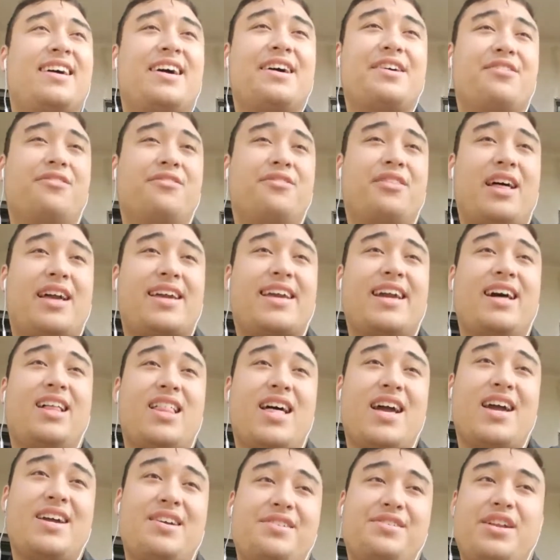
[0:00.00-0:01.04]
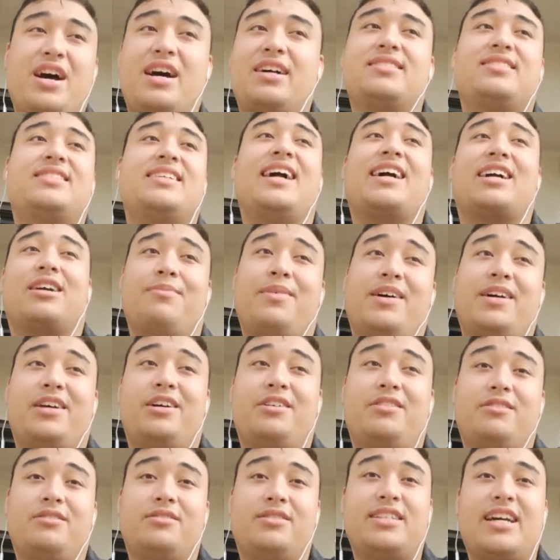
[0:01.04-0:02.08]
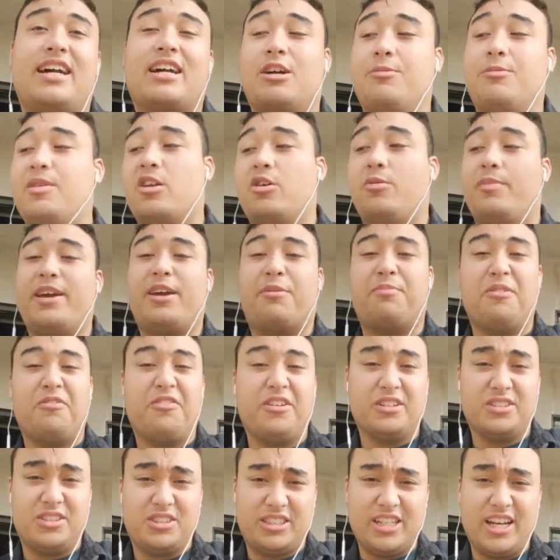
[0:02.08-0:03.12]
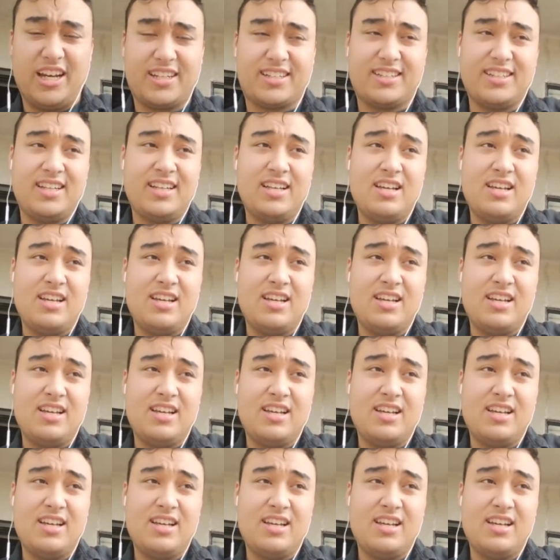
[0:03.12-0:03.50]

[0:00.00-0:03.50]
I don't like LA. Not in Sacramento. Sacramento make me feel stuck.